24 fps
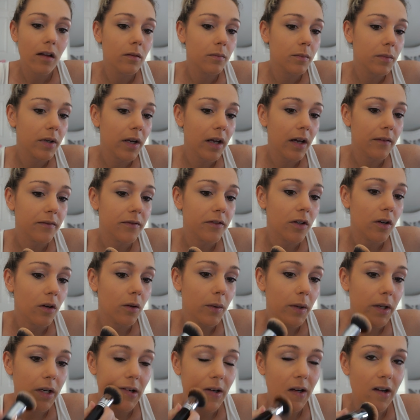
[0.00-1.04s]
I'm gonna have to
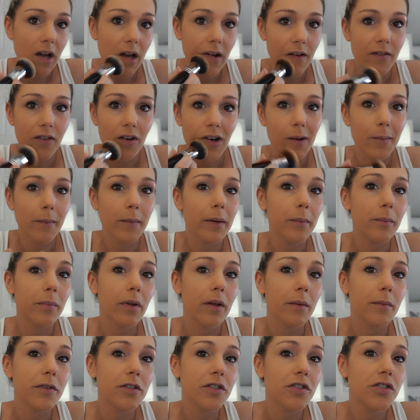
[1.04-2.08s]
go in and cover up my
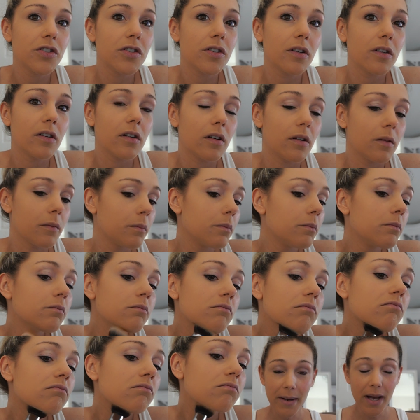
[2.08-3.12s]
blemish.
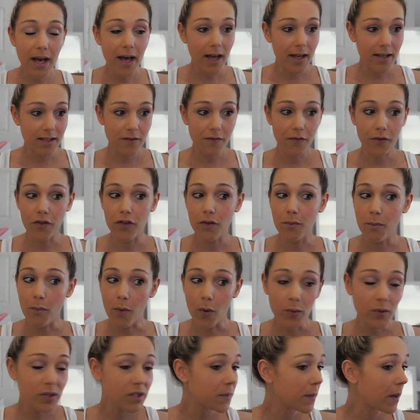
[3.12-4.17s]
But for the
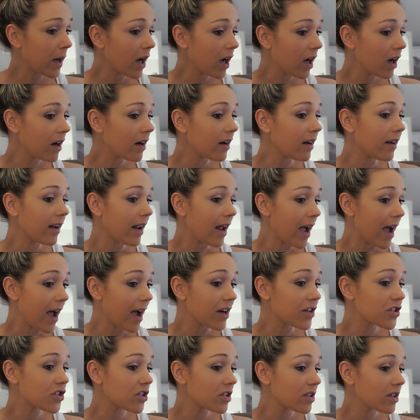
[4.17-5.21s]
most part, it
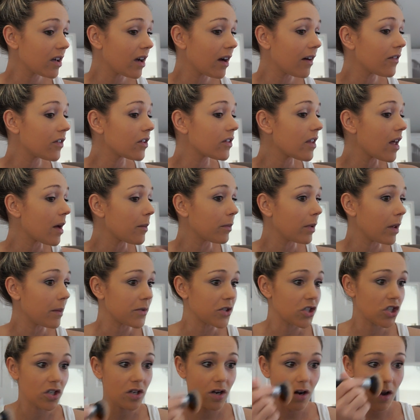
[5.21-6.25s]
actually covered that
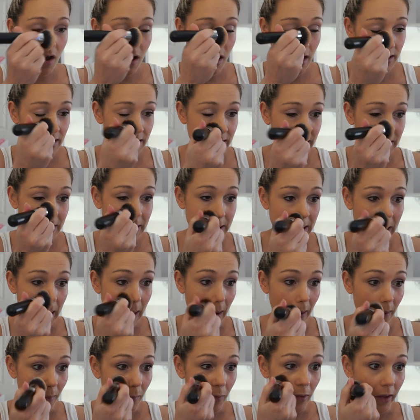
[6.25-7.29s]
blemish not
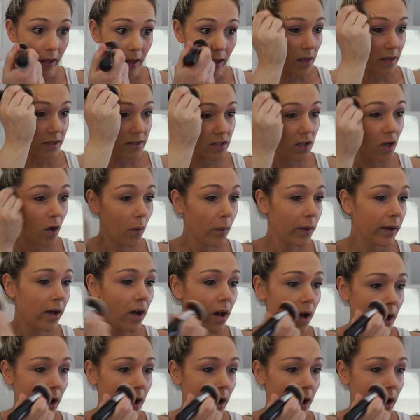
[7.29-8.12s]
terribly. It's going